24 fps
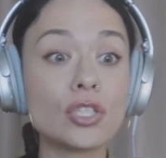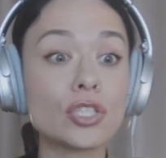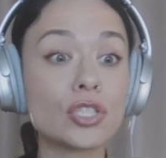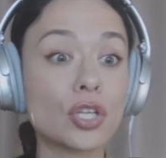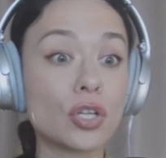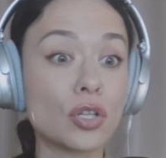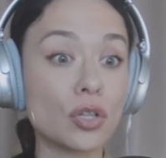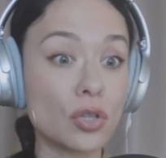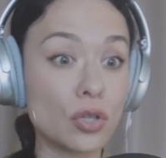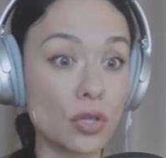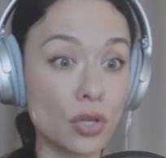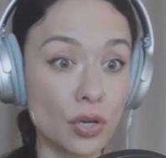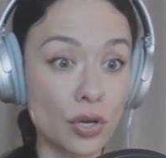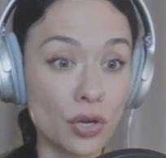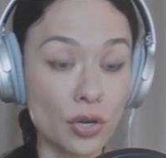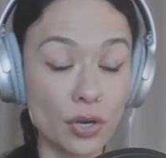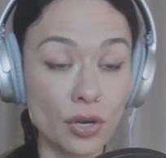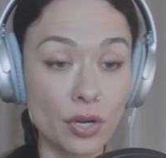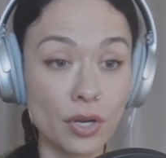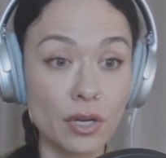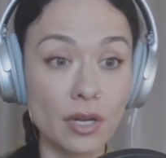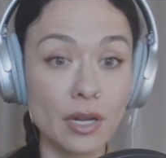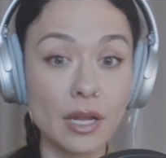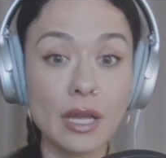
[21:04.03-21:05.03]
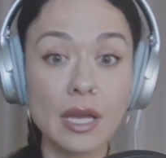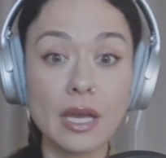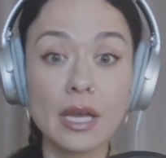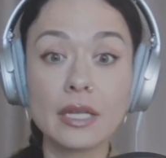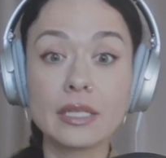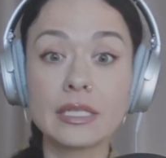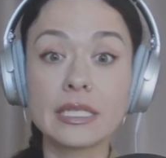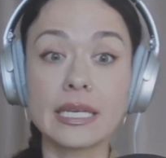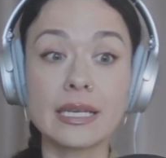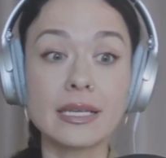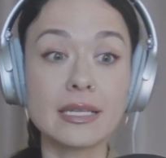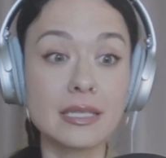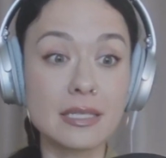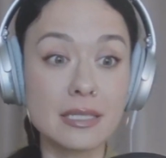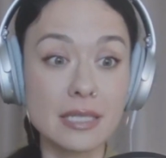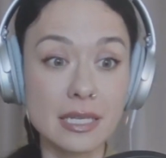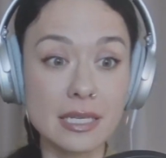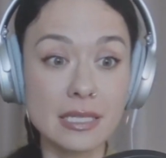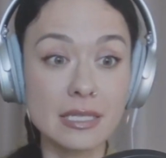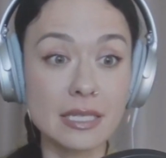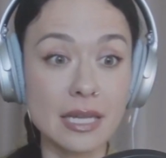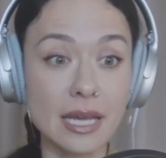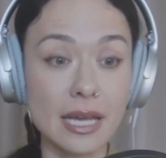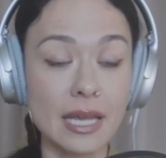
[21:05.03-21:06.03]
to learn, to
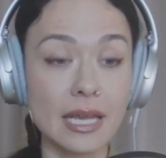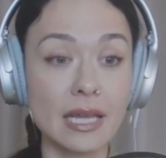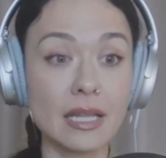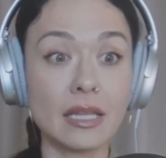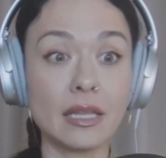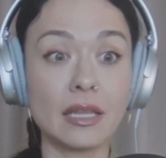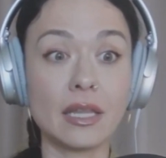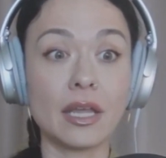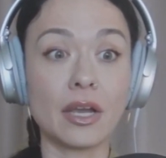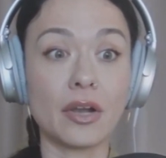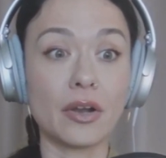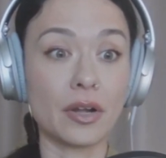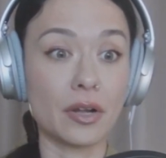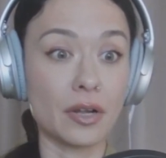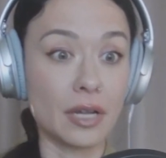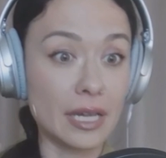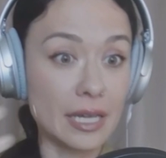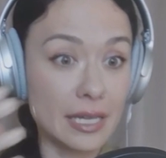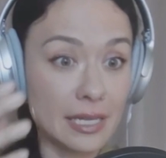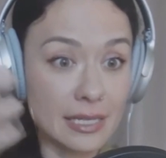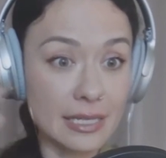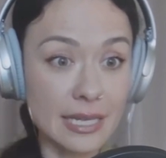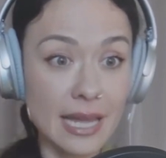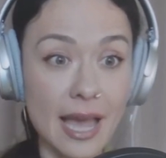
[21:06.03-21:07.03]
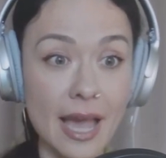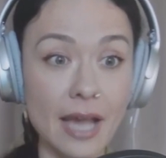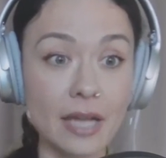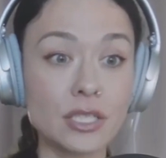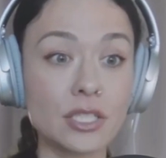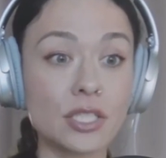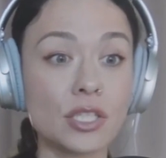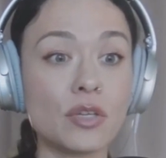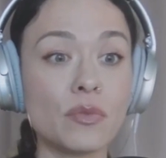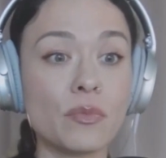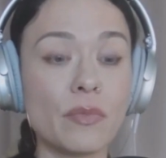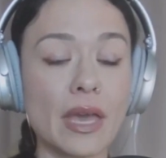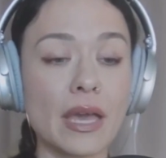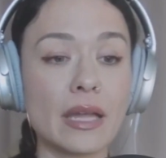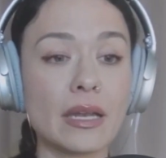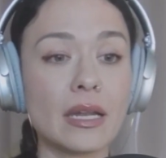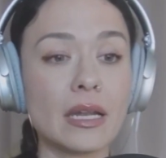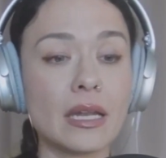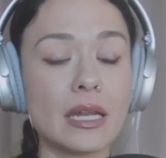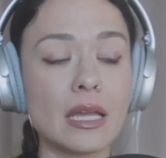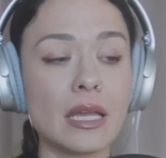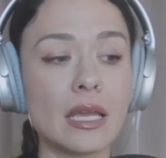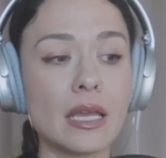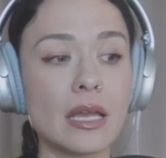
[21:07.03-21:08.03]
exist in their intact
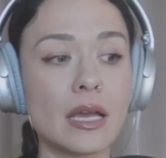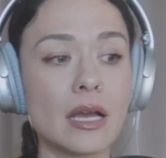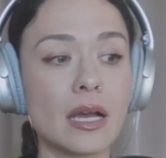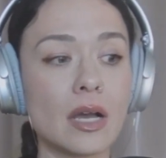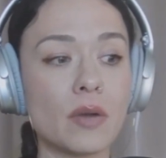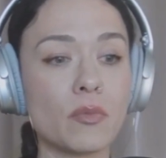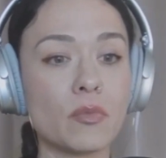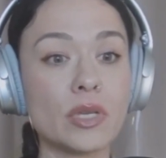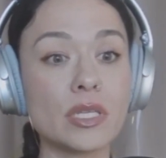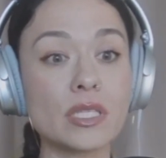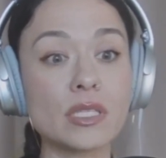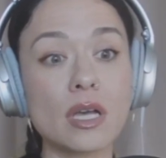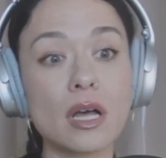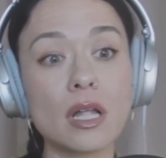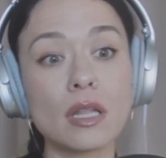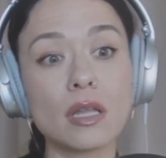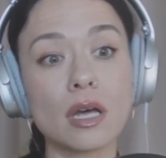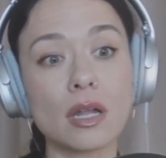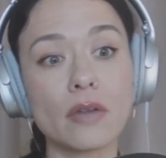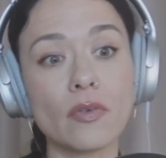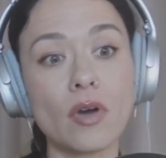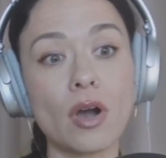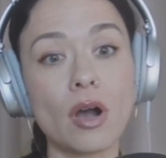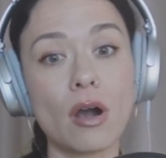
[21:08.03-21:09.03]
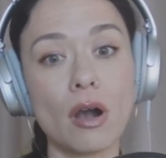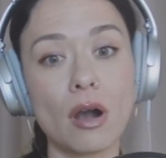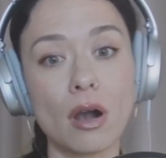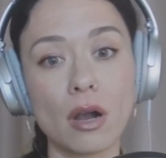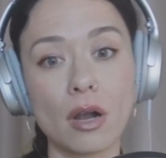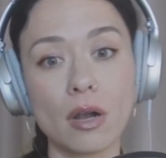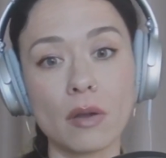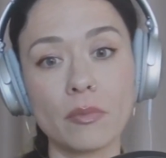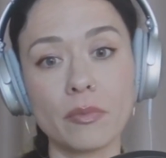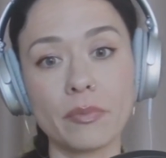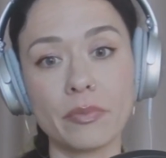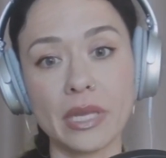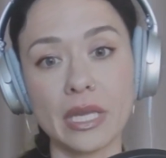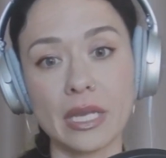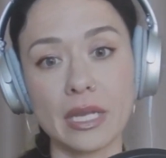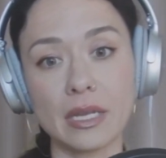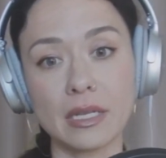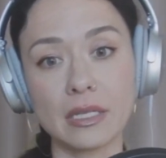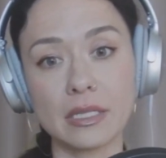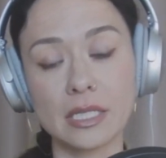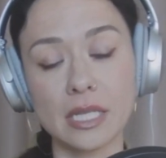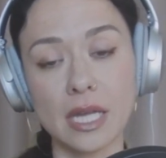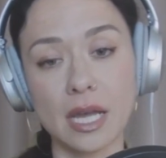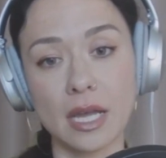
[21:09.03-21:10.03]
humanity. We saw a lot of harm
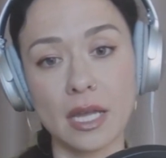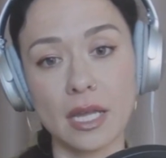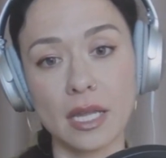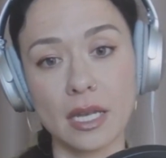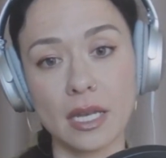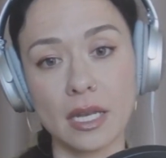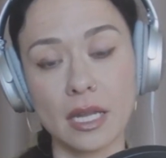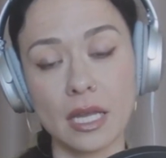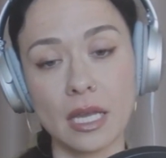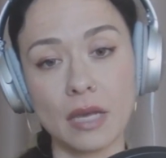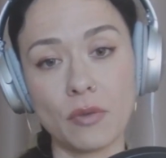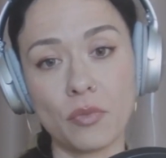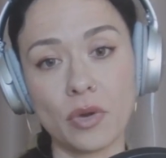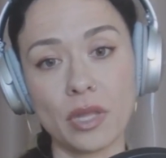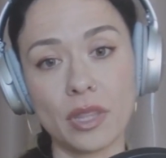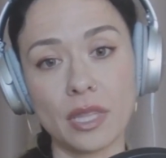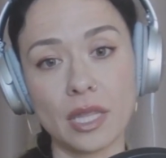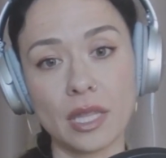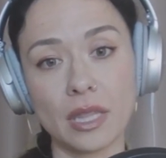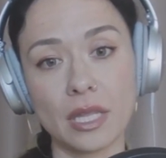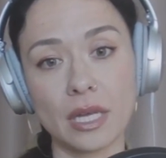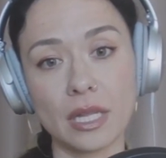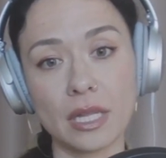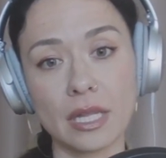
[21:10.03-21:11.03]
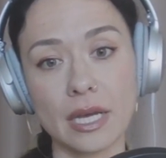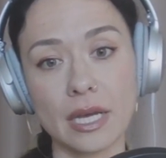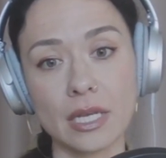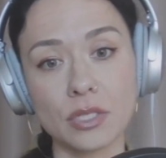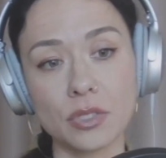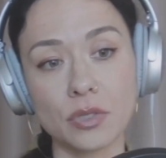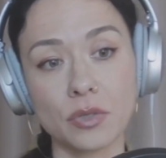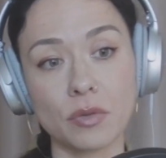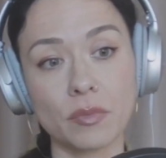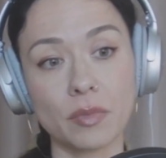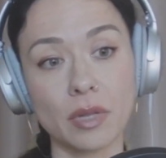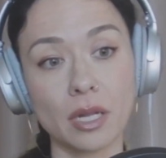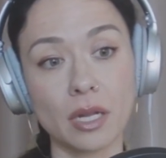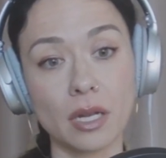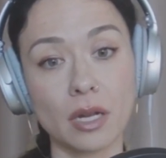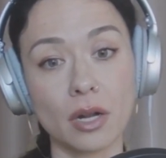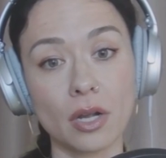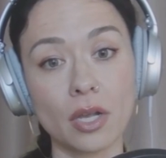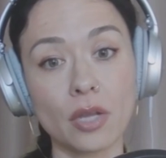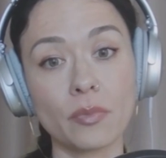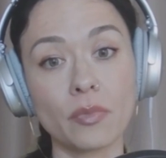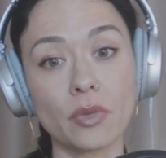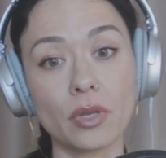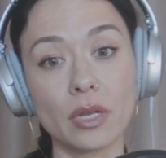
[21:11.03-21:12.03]
being done within the classroom and in
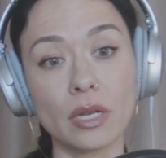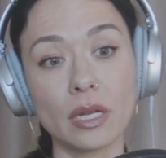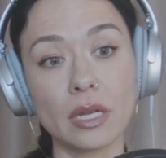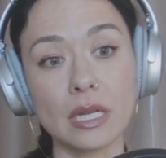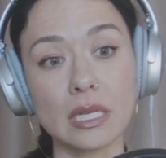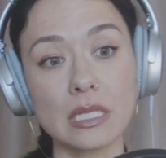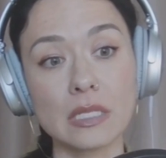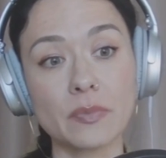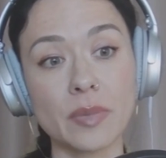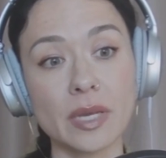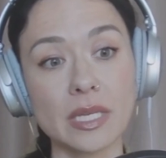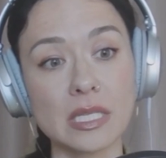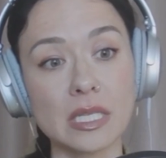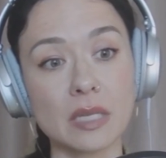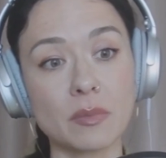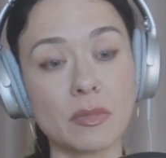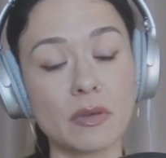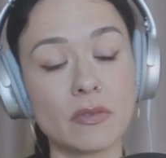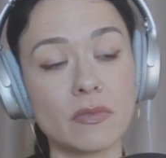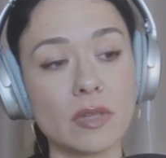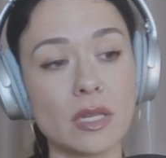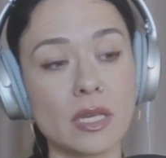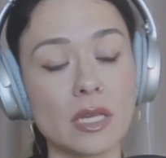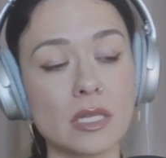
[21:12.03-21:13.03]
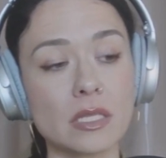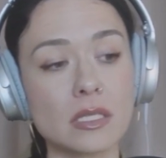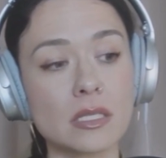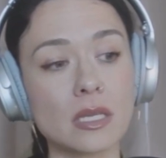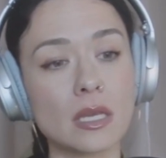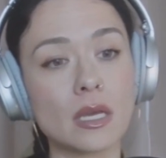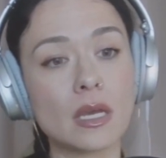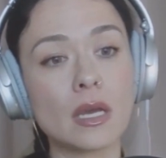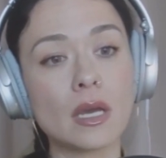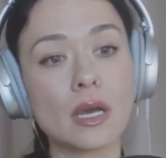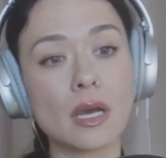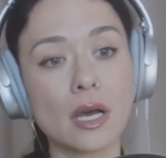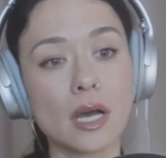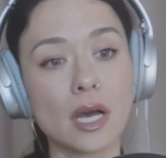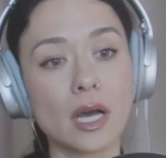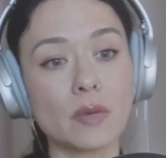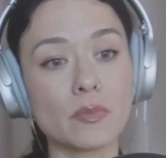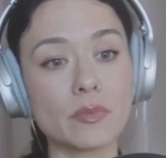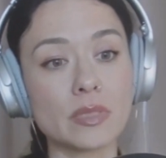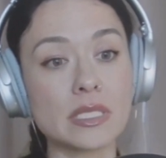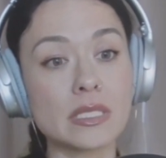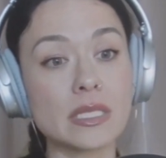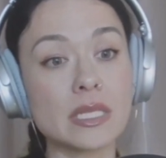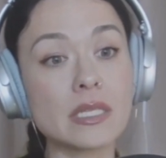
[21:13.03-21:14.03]
our communities by some of these
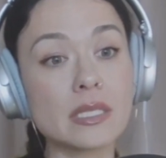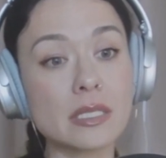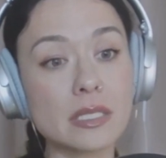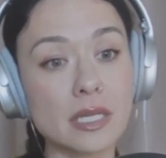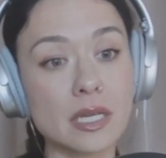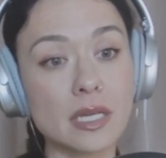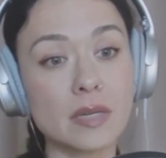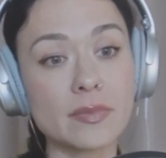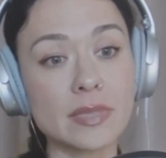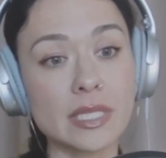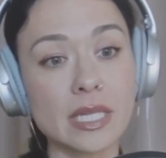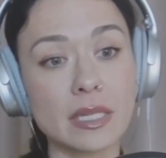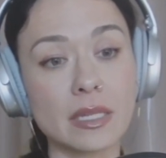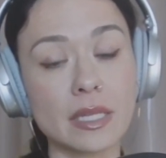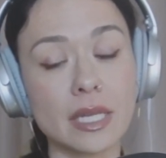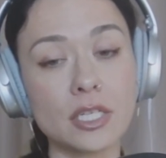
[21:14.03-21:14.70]
systems and